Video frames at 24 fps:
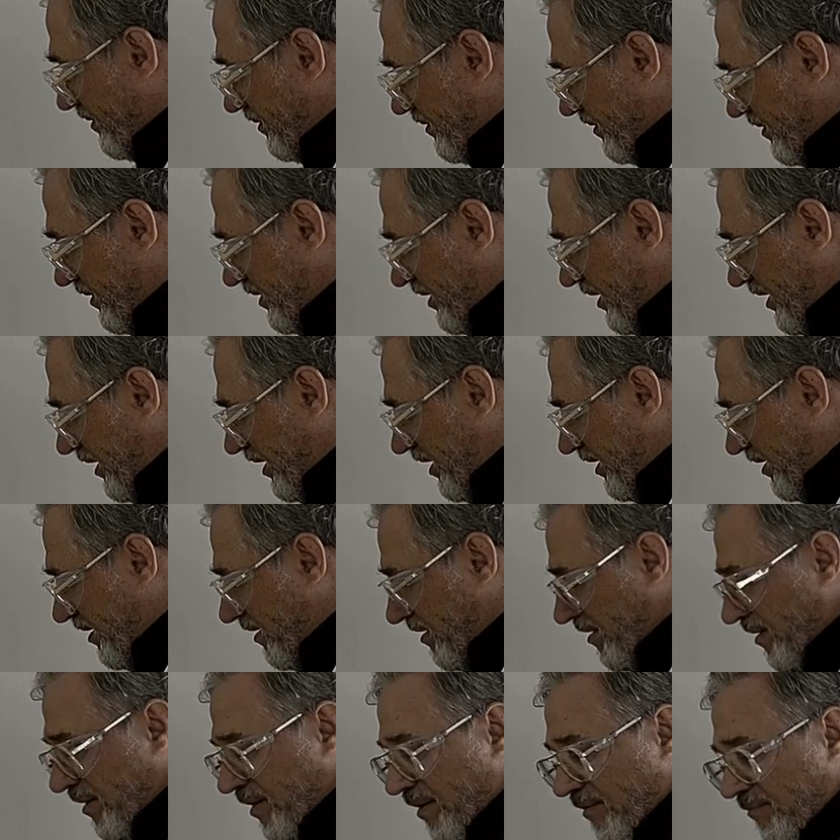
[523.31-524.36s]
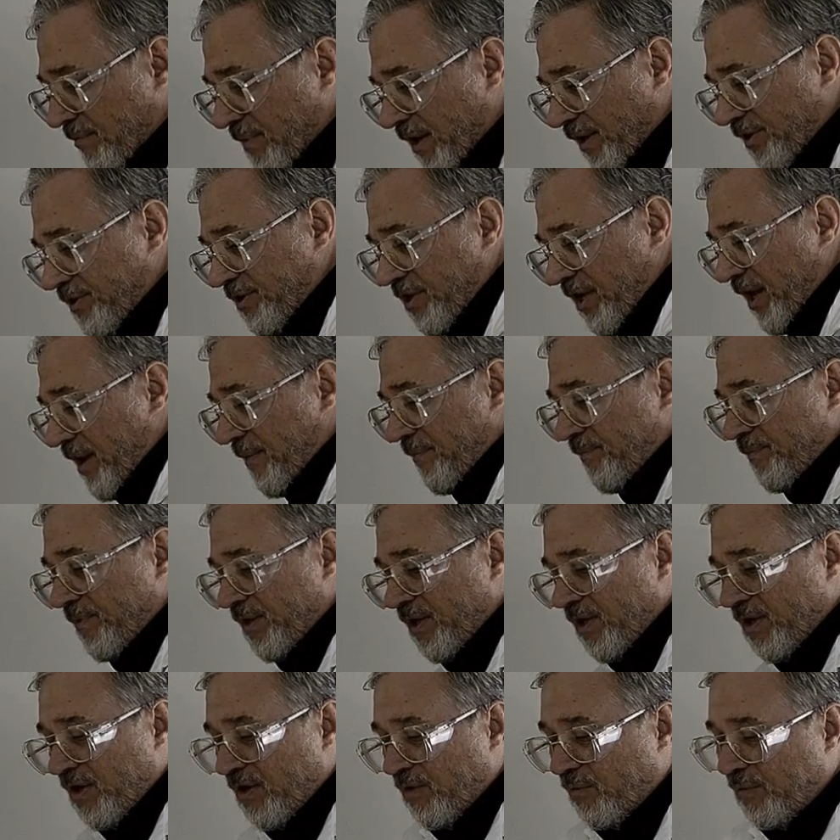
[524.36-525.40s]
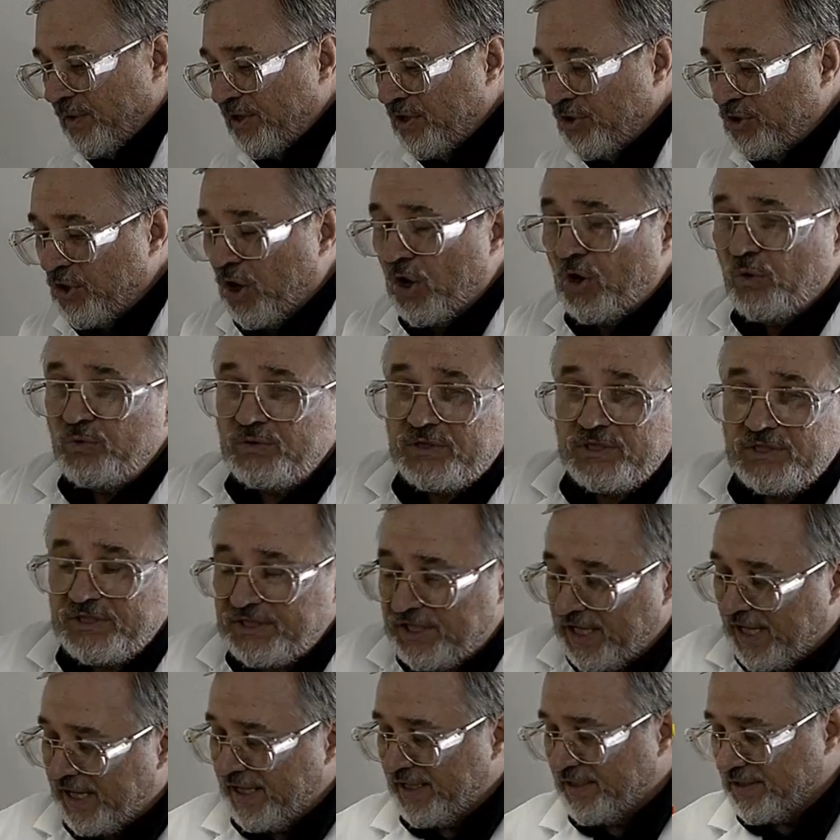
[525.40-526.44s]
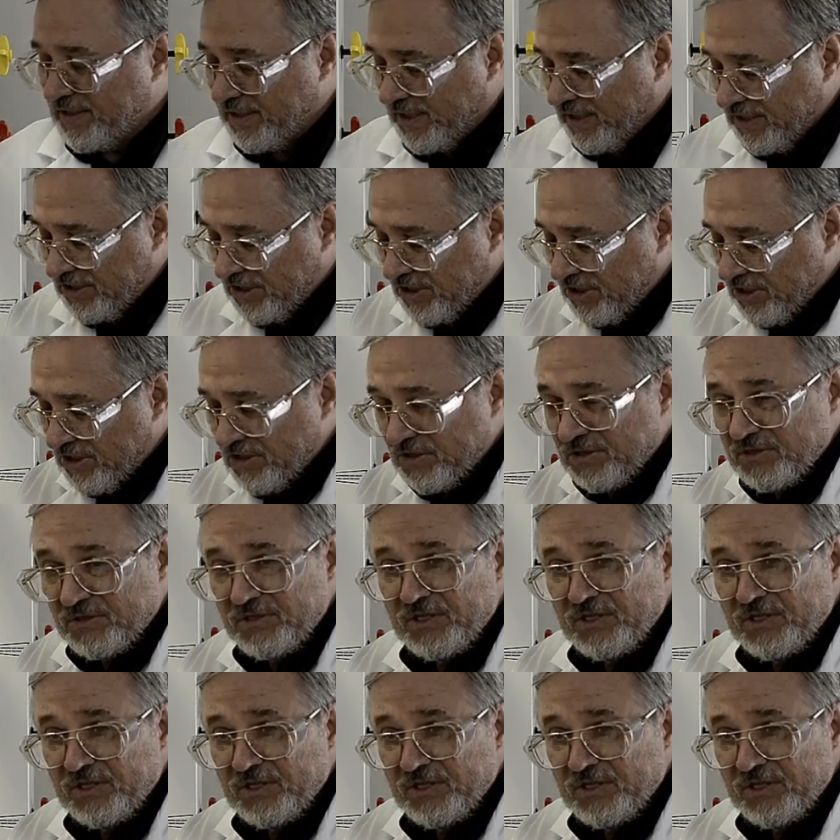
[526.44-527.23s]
the melt temp, we don't take this